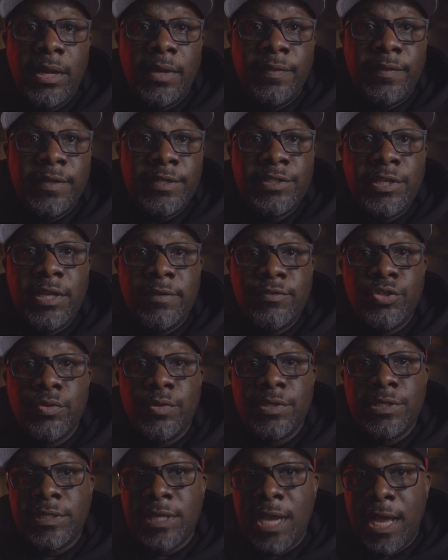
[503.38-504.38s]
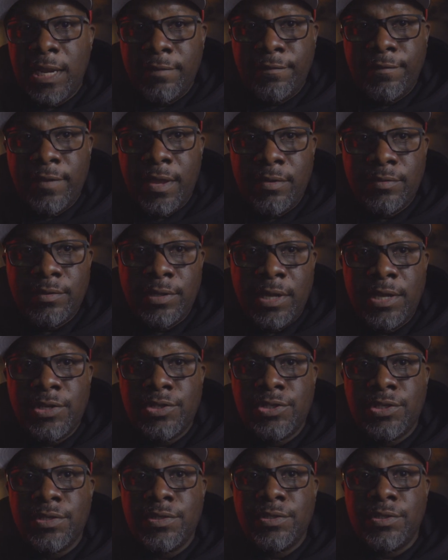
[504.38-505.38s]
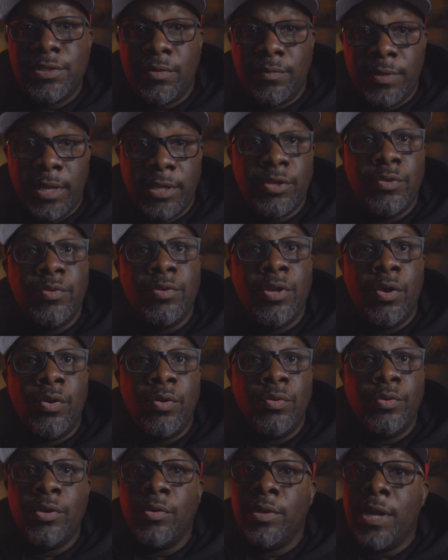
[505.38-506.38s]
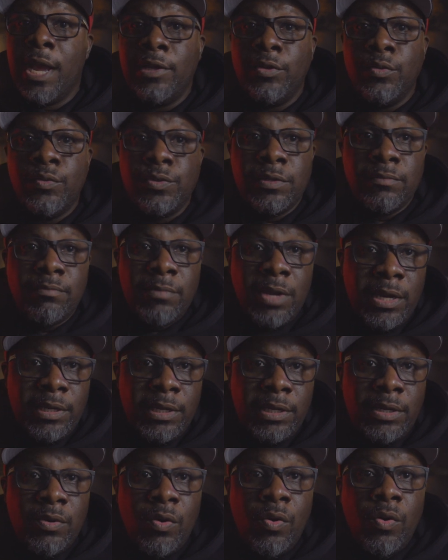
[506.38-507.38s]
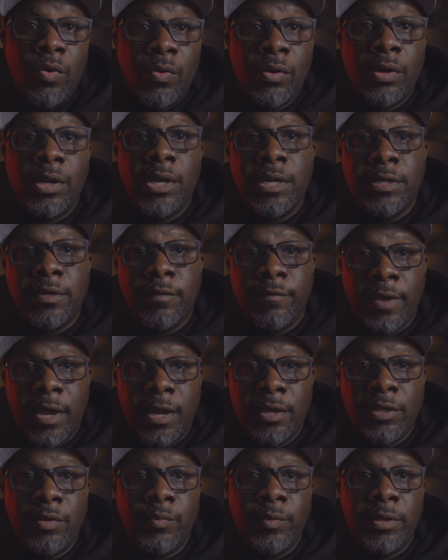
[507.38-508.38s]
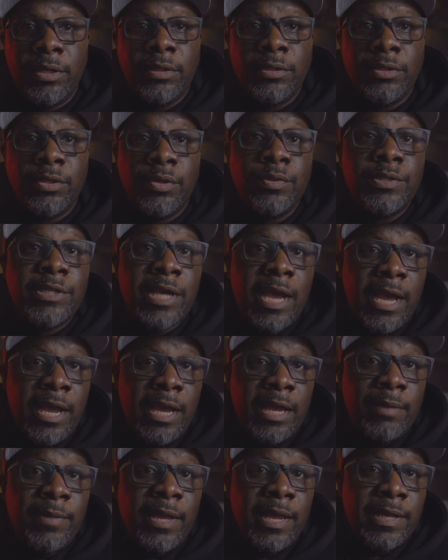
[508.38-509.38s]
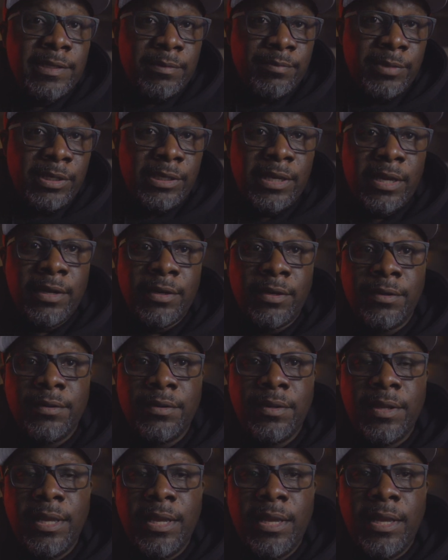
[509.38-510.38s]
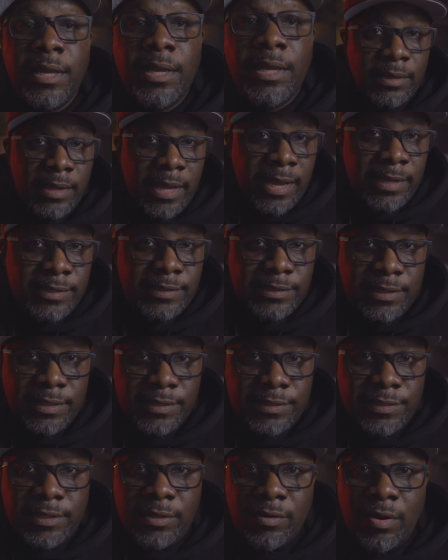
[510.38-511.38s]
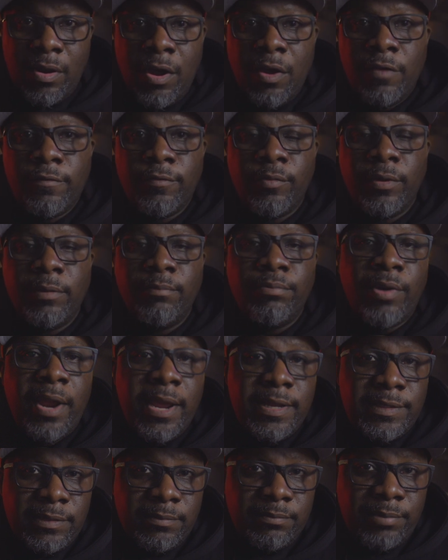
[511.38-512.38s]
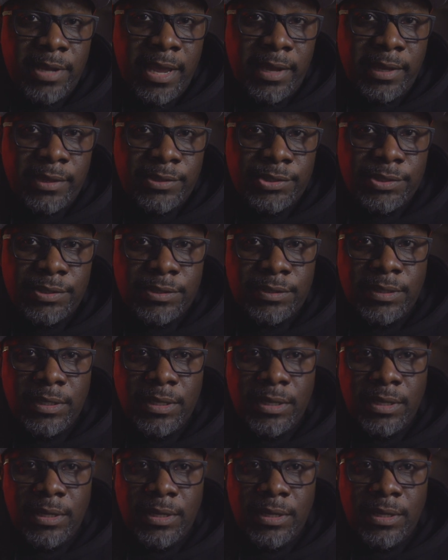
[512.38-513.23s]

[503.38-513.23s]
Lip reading: This gives you a solid foundation so that you know you're not losing money or undervaluing your time as a beginner. Next, consider offering pricing packages.